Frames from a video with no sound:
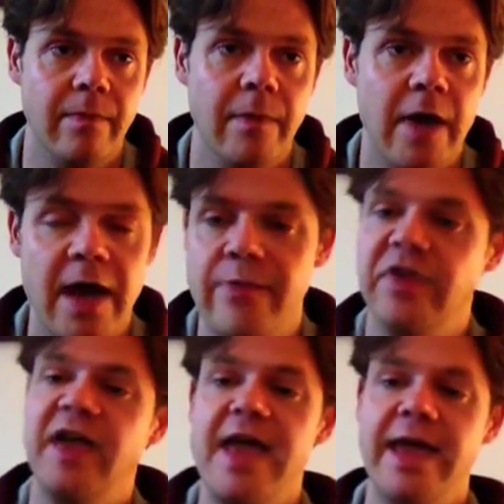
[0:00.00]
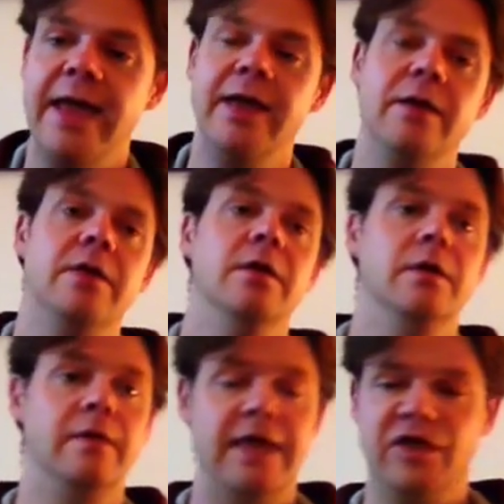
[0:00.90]
by either taking
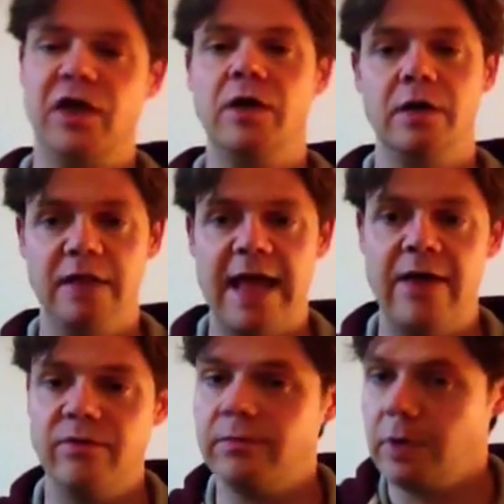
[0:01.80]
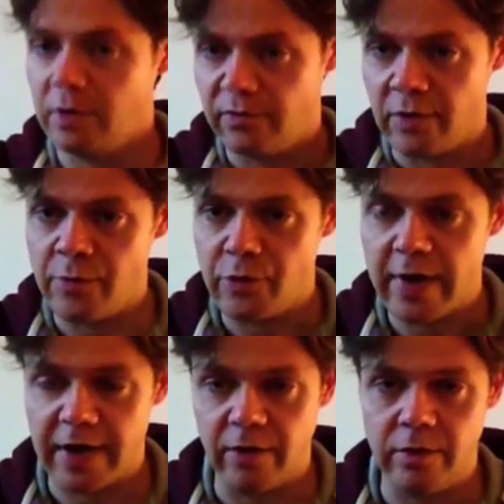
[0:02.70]
that solo down from the
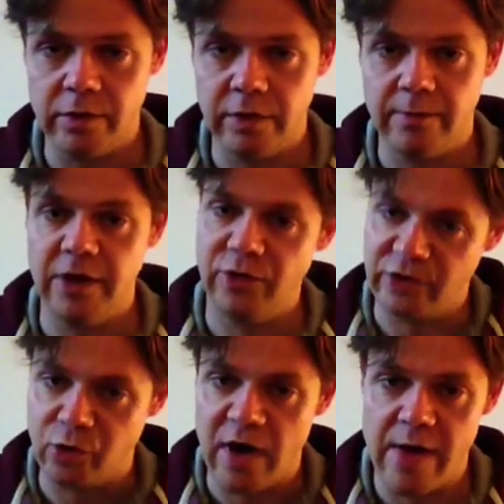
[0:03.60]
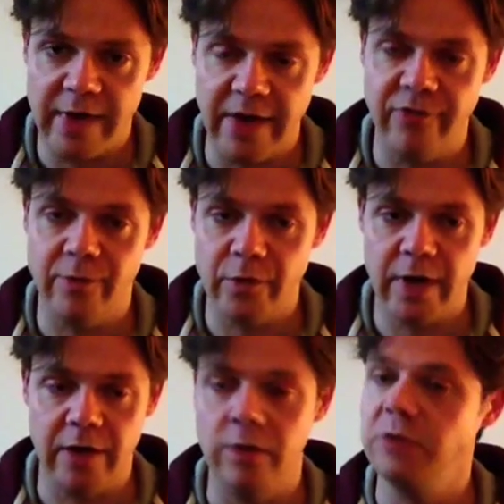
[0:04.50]
record, by transcribing it from the
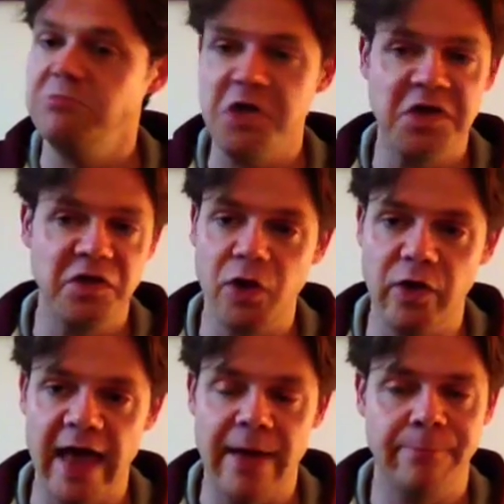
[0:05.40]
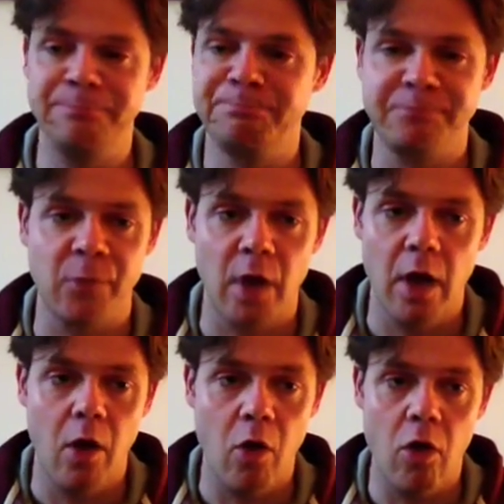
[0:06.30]
record, you can do that,
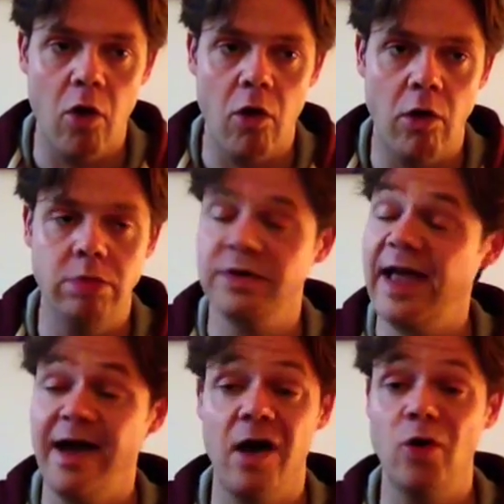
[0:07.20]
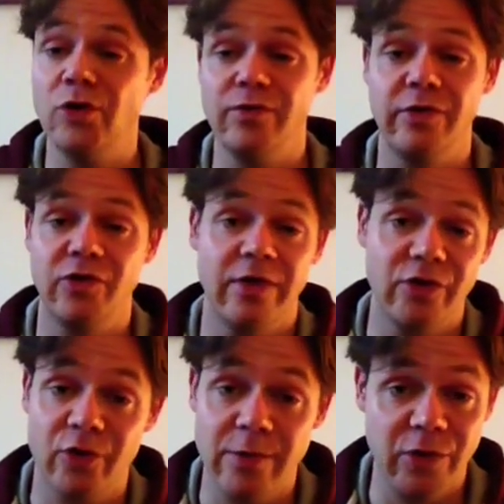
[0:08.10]
or get a hold of the
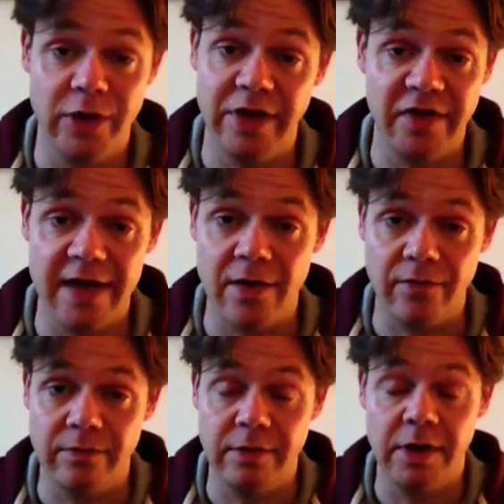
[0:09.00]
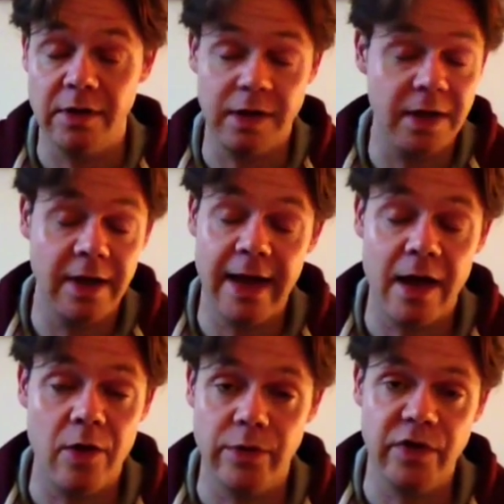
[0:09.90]
transcription itself. You know, you can get
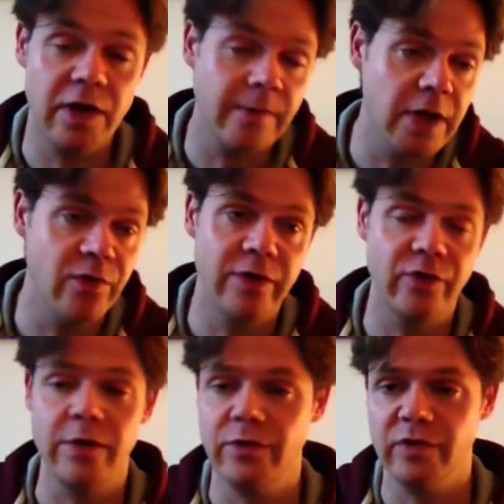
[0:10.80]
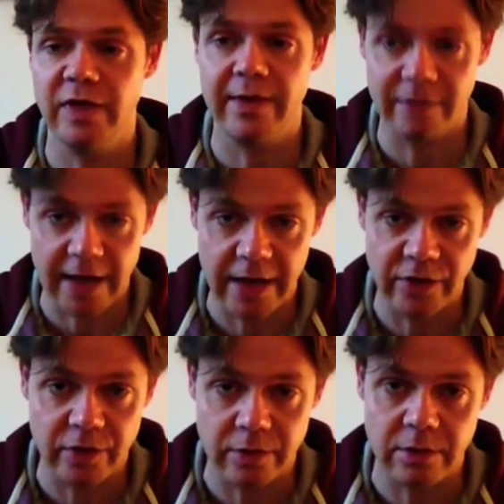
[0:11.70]
hold of so many transcriptions
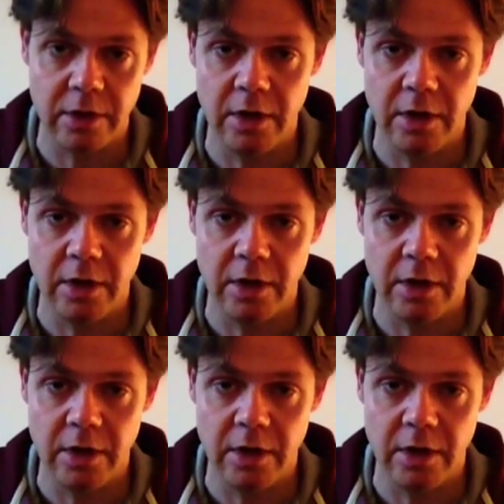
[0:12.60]
nowadays on